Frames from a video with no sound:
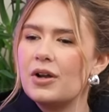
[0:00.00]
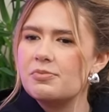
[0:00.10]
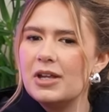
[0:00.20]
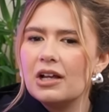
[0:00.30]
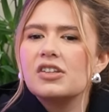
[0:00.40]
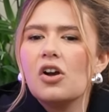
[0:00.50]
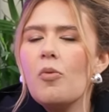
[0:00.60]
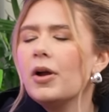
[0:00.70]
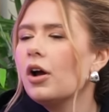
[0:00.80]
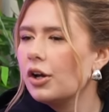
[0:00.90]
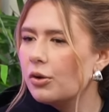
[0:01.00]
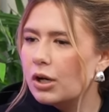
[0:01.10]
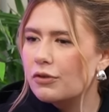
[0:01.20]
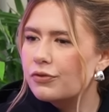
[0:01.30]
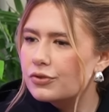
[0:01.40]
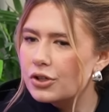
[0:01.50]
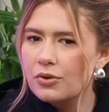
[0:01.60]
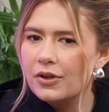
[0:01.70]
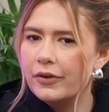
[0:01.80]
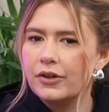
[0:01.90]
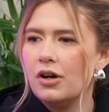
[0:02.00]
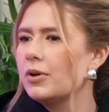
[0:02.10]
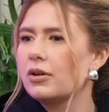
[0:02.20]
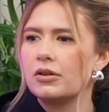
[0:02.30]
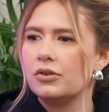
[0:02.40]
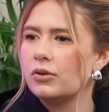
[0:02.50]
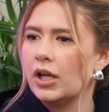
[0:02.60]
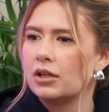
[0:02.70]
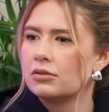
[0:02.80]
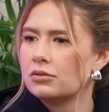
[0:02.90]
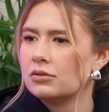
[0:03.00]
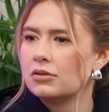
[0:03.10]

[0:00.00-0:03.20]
I was meeting, I was like, oh my God, are you here too? And they're like, no, we go to Tulane.